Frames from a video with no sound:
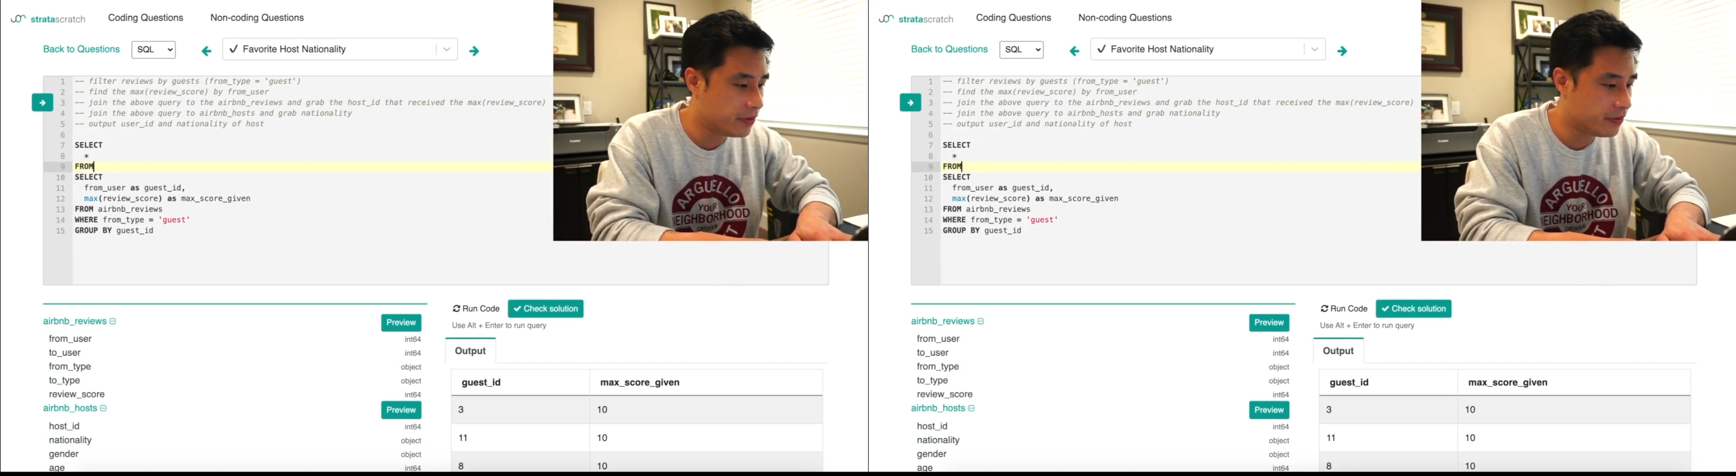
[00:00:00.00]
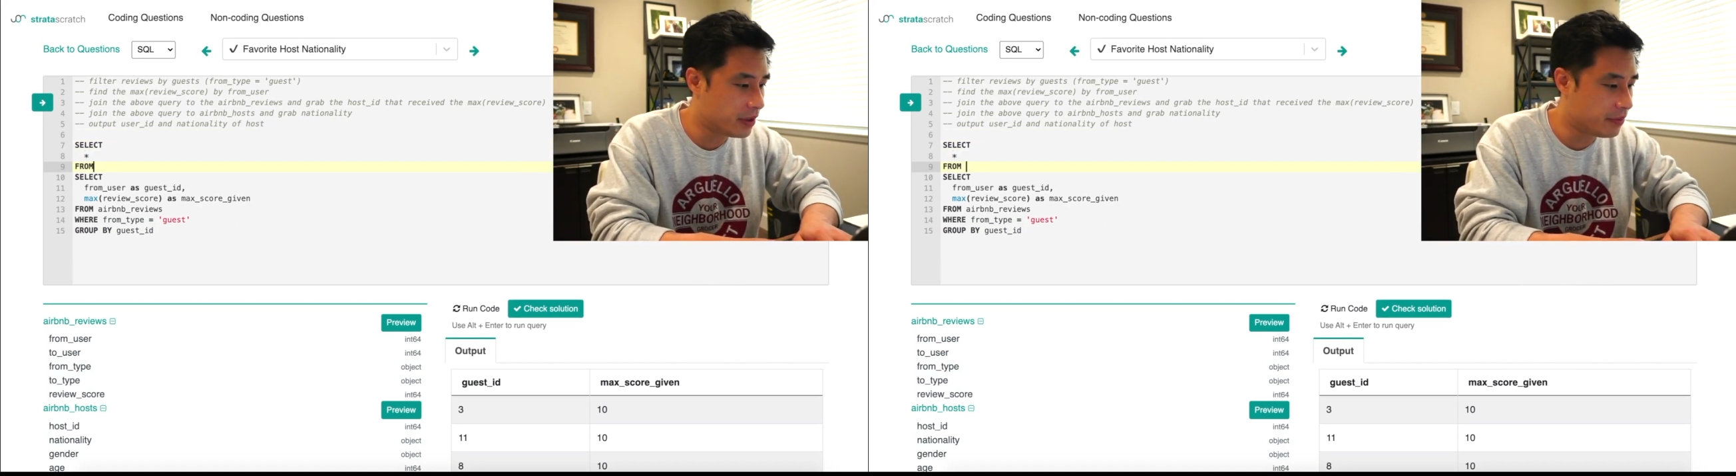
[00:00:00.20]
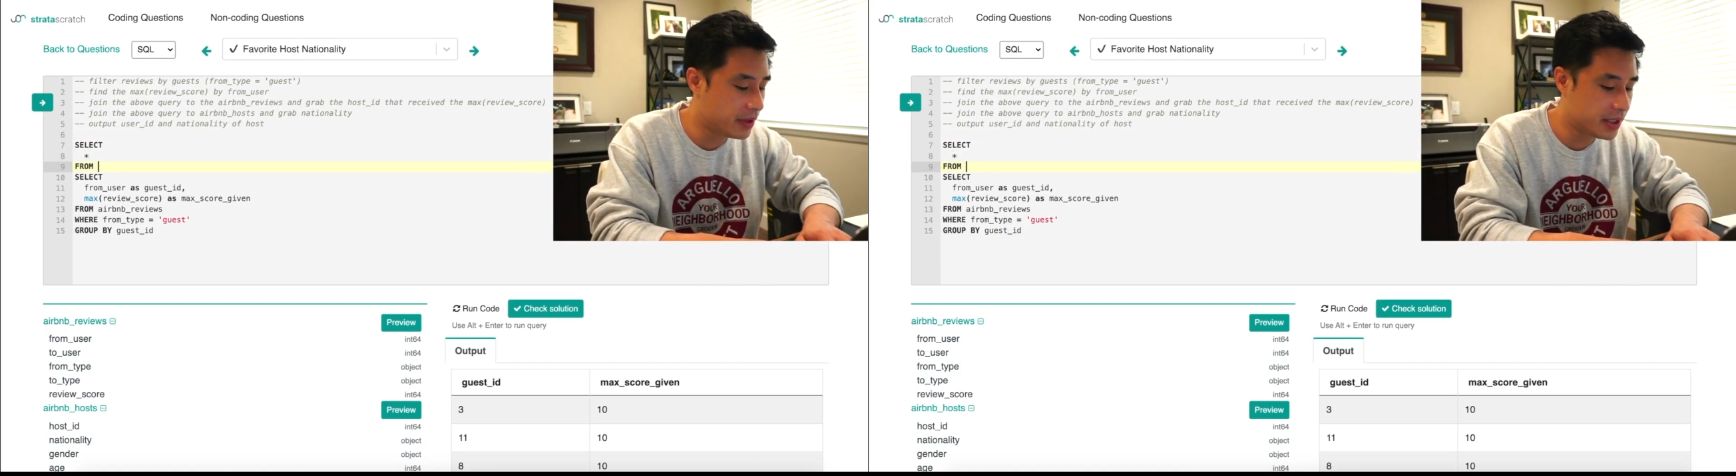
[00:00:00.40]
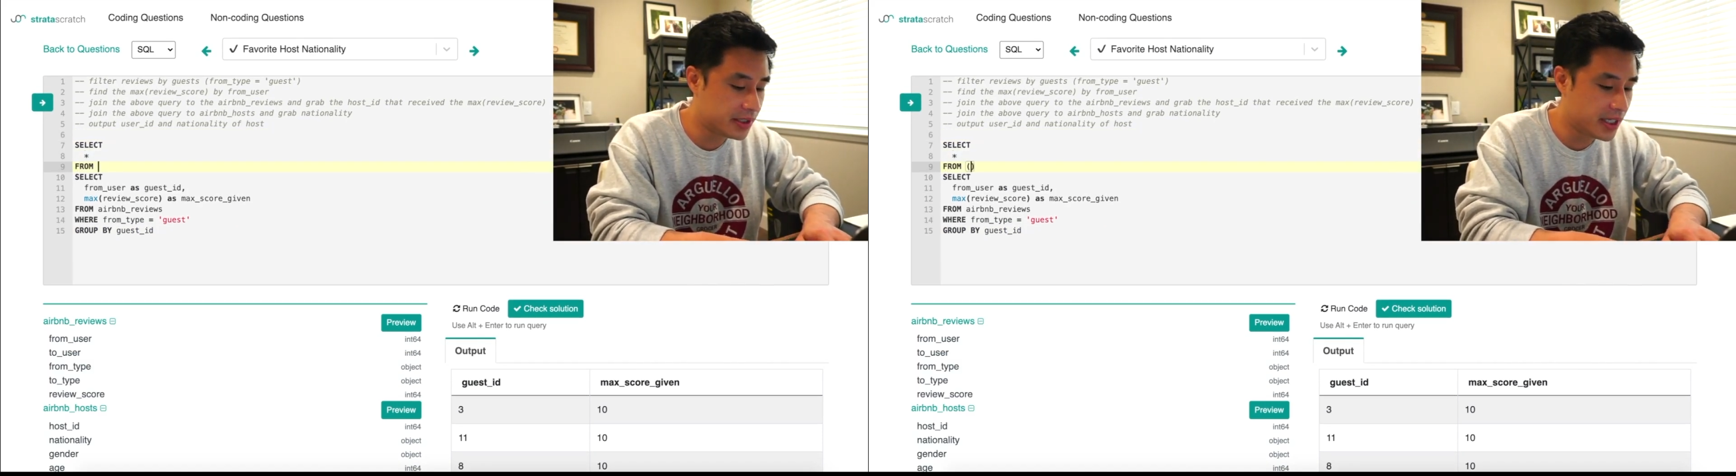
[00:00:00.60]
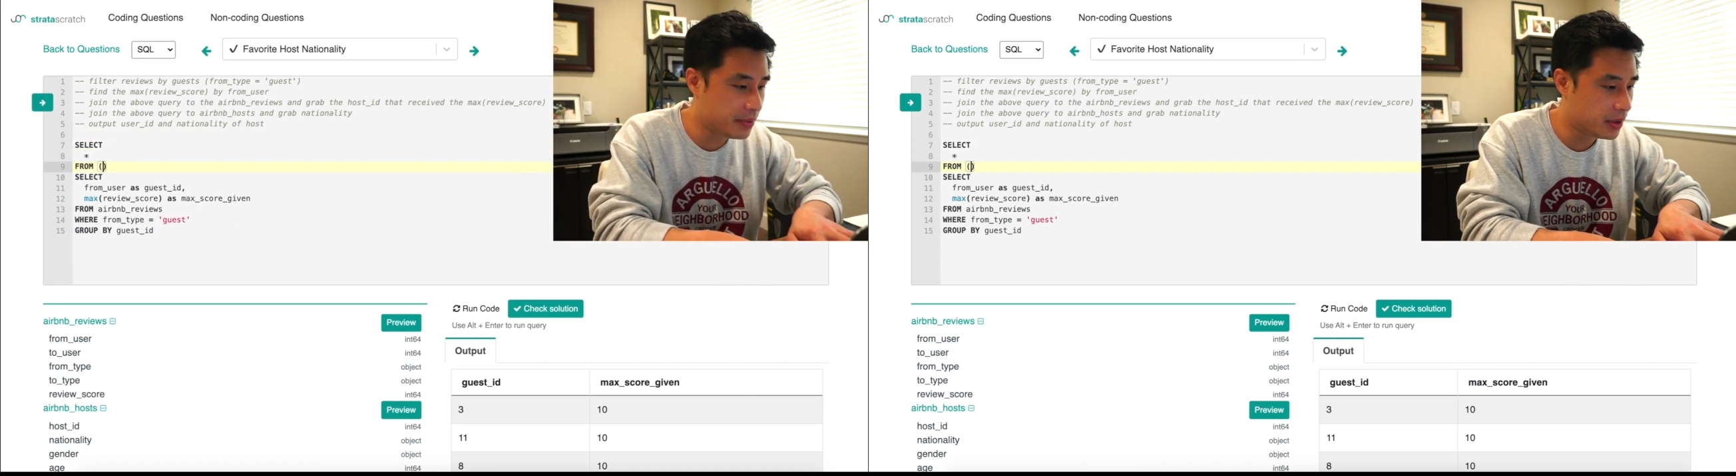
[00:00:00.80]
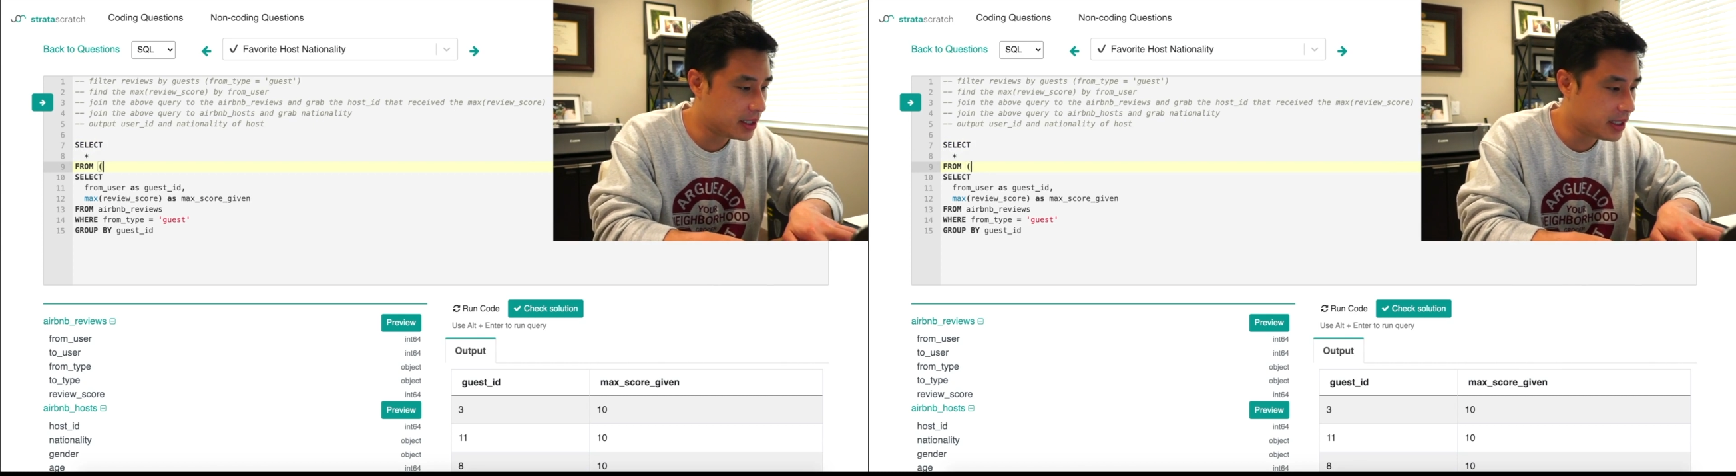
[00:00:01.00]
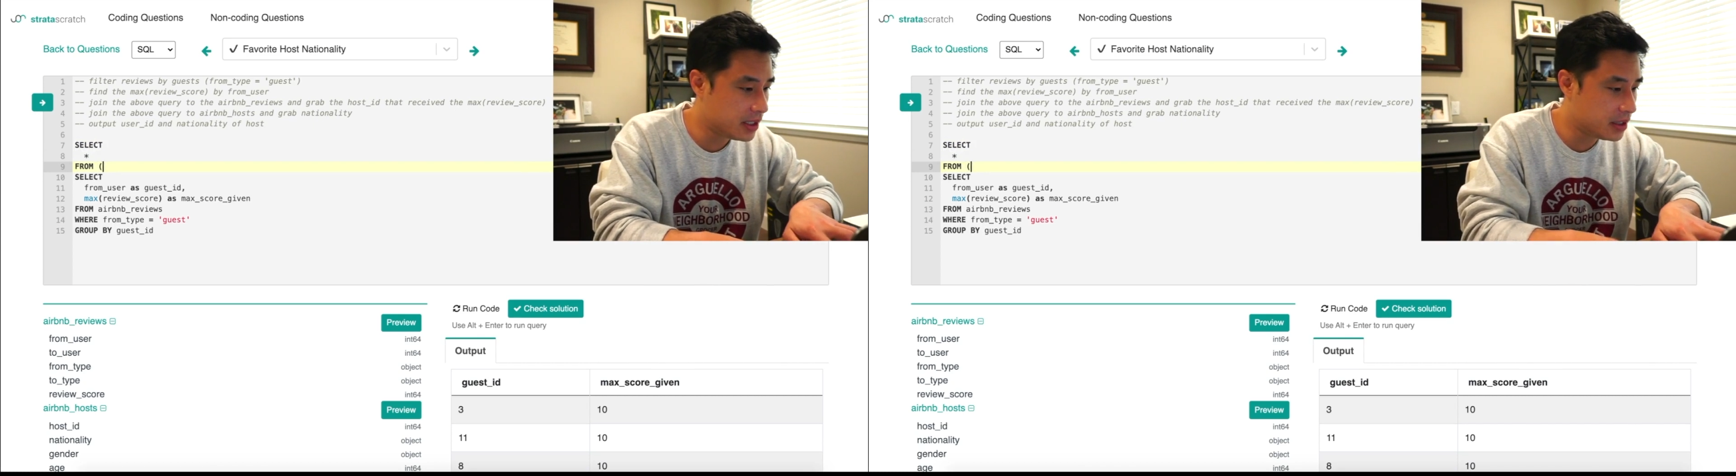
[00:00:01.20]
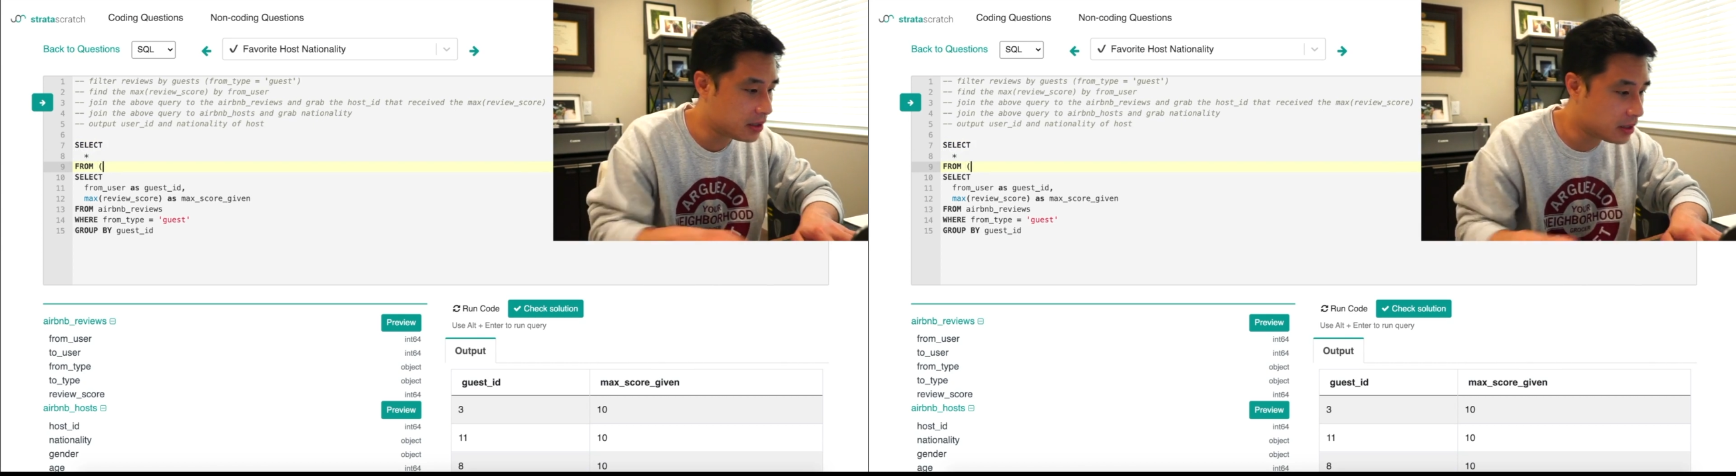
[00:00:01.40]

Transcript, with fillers: from this table here.